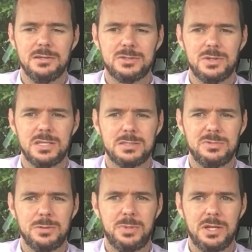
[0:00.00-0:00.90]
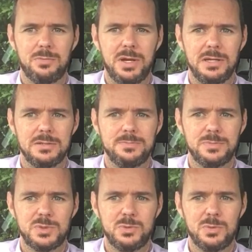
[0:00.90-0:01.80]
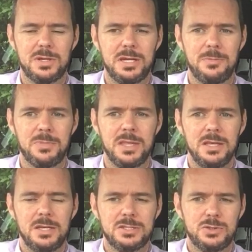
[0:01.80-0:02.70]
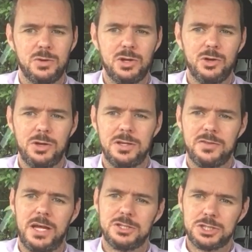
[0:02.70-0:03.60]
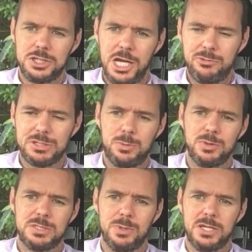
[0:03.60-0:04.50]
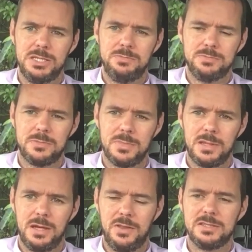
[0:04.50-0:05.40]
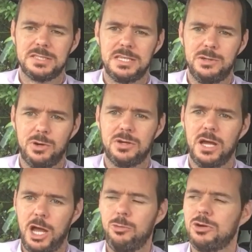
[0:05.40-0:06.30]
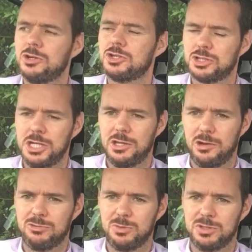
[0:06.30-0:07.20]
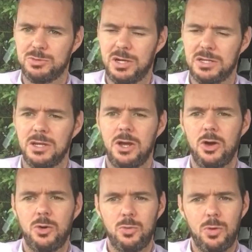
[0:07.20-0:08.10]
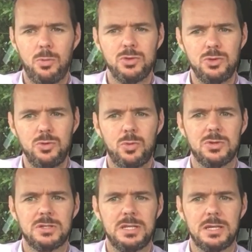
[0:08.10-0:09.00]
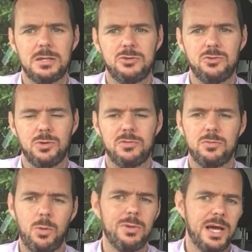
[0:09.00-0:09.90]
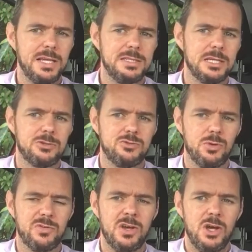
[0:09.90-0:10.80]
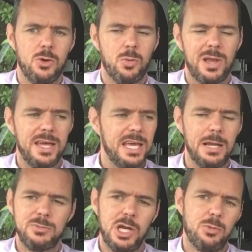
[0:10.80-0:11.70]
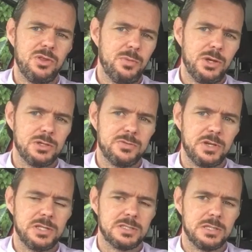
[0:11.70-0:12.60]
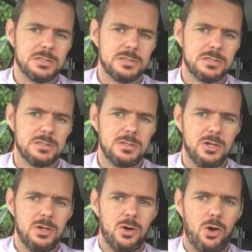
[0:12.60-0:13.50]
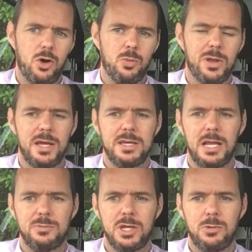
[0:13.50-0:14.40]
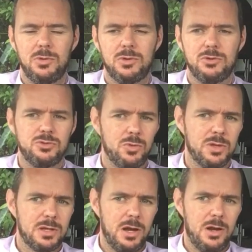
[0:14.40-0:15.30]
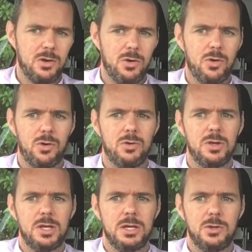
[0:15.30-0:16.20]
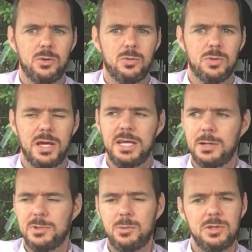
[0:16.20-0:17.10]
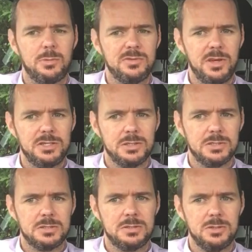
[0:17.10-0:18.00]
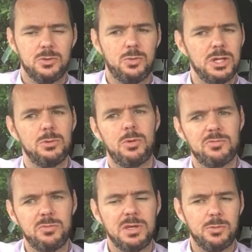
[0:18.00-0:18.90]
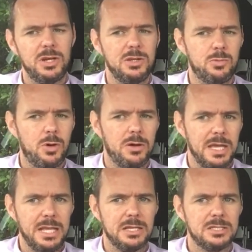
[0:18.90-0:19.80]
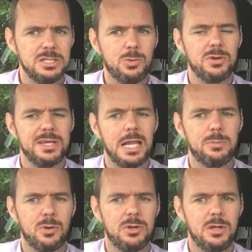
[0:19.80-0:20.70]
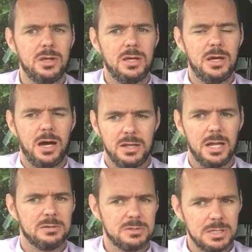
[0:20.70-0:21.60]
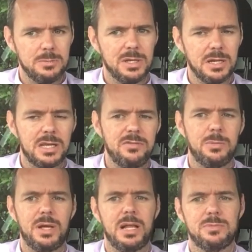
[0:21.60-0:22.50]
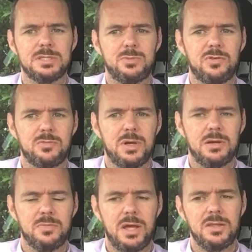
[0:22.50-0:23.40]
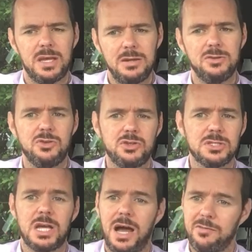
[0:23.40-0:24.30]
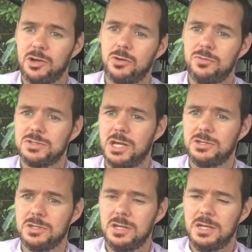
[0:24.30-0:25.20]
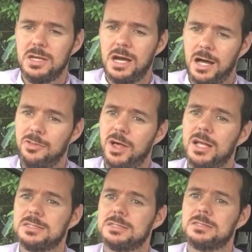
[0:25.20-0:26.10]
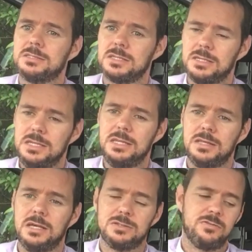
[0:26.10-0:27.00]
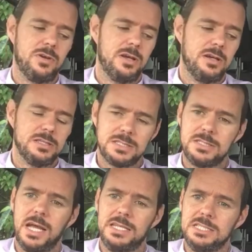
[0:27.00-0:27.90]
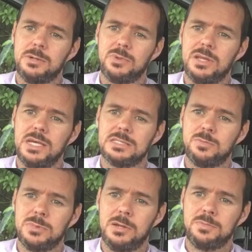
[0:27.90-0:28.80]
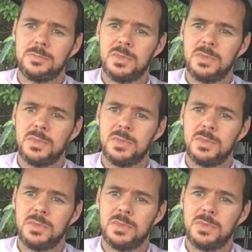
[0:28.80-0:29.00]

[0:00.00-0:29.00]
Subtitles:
So that's something to bear in mind. Okay, so you're looking at that shared responsibility, and that's a key word. How are we going to share that responsibility? What would you want to take control of? What will I take control of? Will I help you out with the mirrors, for instance? Or will I help you out with the control of the car? Or, will I help you out with your observations? What do you want from me? What areas do you want help on? And I'll come in and give you a bit of help and support from that. And again, you're just having a conversation. And that's the key things of setting up the lesson plan.